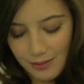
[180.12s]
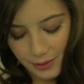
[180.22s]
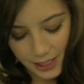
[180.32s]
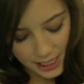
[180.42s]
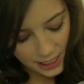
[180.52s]
is
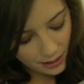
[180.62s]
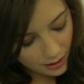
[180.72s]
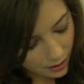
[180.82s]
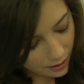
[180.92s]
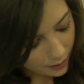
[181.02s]
really
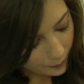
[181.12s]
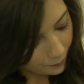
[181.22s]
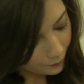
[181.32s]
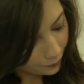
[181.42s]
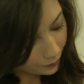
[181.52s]

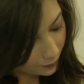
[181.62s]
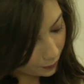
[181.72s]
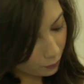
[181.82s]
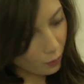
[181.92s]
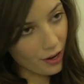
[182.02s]

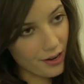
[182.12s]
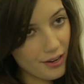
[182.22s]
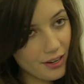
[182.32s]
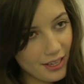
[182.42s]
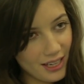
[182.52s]
the
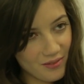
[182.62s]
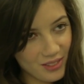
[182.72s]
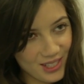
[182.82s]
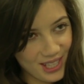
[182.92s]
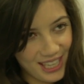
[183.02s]
one I'd have
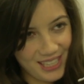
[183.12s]
to say.